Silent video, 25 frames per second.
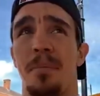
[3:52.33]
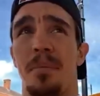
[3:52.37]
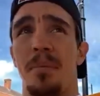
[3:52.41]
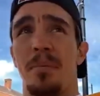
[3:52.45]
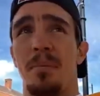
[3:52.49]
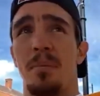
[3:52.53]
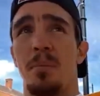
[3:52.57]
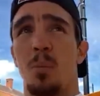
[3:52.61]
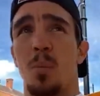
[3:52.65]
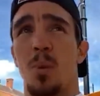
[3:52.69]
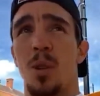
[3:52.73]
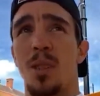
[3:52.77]

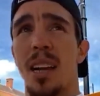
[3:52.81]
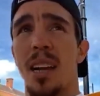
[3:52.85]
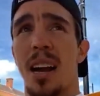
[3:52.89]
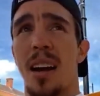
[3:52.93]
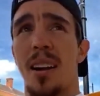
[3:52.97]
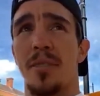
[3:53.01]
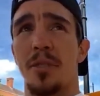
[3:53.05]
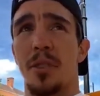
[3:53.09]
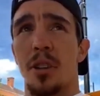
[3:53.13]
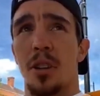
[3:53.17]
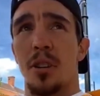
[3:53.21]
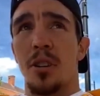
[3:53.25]
was
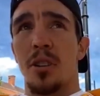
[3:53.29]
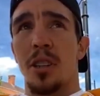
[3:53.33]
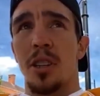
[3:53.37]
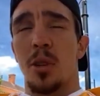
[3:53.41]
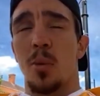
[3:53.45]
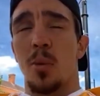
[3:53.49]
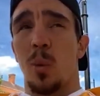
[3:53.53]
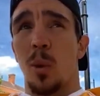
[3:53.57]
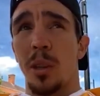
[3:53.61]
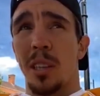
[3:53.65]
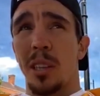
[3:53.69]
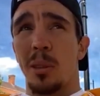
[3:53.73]
after the
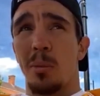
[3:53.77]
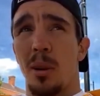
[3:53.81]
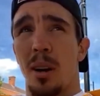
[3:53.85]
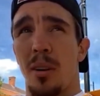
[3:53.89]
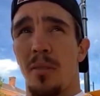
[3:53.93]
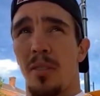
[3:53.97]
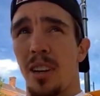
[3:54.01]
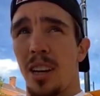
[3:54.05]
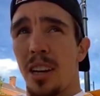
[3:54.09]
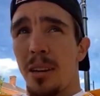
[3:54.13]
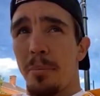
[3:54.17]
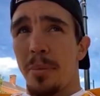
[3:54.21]
2012
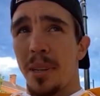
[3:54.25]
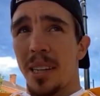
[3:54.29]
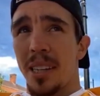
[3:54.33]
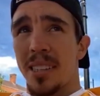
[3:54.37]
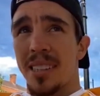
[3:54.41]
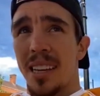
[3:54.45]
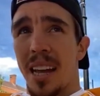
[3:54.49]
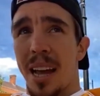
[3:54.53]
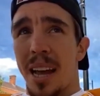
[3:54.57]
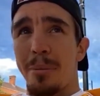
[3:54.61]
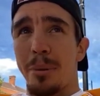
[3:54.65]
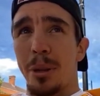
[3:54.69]

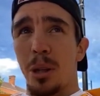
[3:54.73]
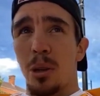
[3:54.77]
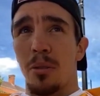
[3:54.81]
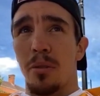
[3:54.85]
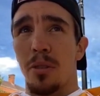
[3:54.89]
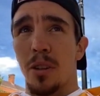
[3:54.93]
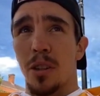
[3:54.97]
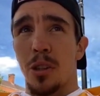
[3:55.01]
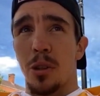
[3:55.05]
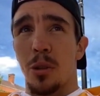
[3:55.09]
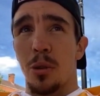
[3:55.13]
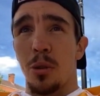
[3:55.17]
Olympics. I went
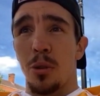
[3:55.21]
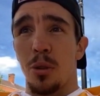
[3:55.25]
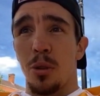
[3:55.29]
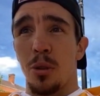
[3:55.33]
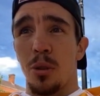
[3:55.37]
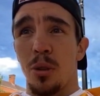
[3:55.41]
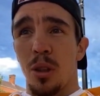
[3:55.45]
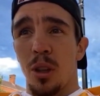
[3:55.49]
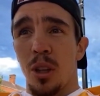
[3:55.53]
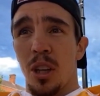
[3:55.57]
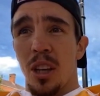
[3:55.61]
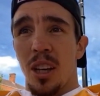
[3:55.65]
over
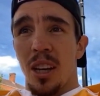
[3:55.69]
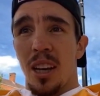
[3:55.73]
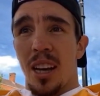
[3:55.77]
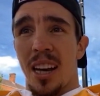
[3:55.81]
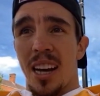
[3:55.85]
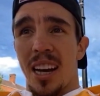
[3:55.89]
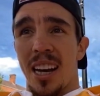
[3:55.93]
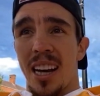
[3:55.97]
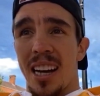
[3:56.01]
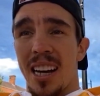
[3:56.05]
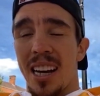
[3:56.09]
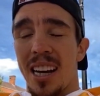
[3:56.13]
to
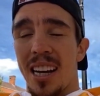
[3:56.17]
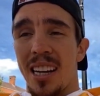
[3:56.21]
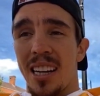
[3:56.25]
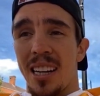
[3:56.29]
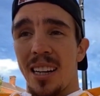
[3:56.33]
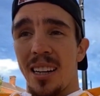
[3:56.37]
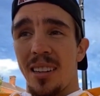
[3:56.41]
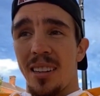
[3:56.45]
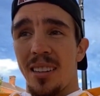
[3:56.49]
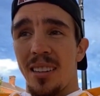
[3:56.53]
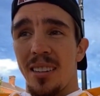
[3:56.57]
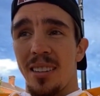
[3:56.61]

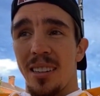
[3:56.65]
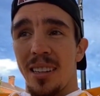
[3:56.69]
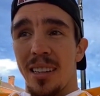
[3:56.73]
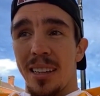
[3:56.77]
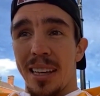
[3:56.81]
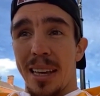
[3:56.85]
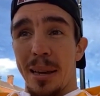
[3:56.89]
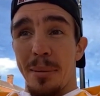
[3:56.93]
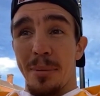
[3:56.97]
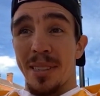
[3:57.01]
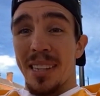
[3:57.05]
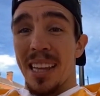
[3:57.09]

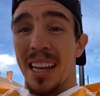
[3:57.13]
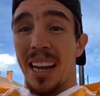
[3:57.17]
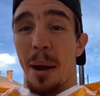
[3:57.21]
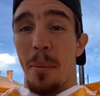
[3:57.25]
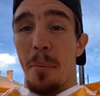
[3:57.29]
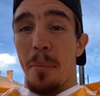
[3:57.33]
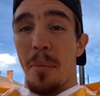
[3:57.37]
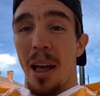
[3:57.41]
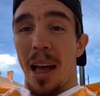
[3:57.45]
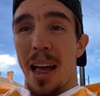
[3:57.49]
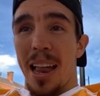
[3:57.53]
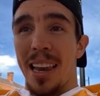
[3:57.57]
it was like a
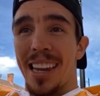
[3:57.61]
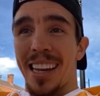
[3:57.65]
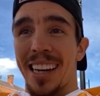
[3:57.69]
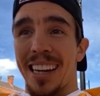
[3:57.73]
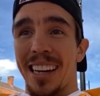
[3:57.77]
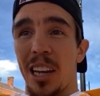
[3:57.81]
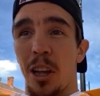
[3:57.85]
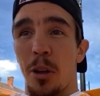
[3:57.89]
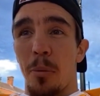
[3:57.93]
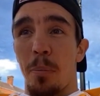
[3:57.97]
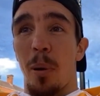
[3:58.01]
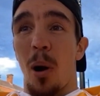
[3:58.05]

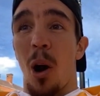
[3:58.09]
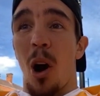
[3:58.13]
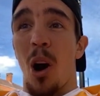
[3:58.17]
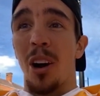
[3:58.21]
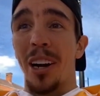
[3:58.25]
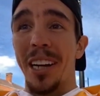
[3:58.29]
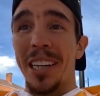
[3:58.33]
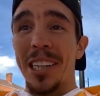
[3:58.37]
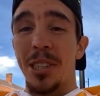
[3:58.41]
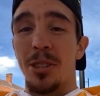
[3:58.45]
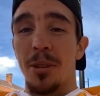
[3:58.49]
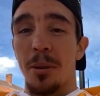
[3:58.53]
little
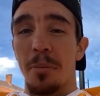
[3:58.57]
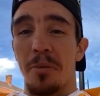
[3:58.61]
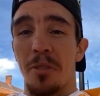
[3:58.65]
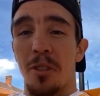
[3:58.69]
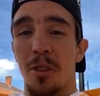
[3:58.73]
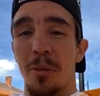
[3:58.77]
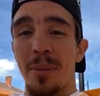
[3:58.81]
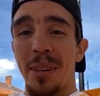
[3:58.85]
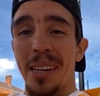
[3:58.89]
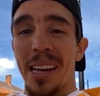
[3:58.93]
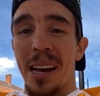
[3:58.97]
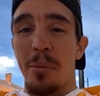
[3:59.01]
party trip
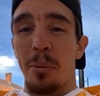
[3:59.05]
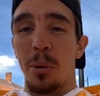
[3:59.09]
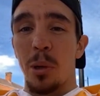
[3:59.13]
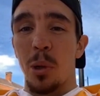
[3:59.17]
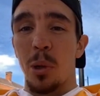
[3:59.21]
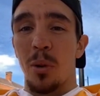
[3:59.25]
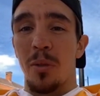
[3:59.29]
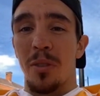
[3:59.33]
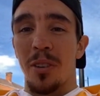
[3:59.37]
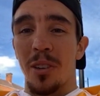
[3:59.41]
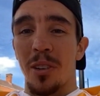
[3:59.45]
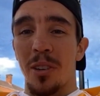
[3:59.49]
for me. I went
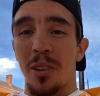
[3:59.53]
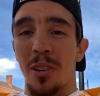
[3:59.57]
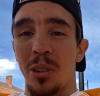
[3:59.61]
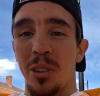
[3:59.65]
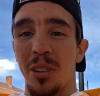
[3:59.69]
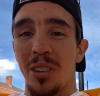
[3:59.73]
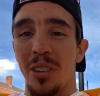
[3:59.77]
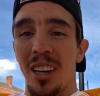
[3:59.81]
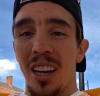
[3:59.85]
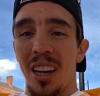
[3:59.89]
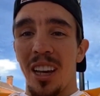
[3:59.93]
over to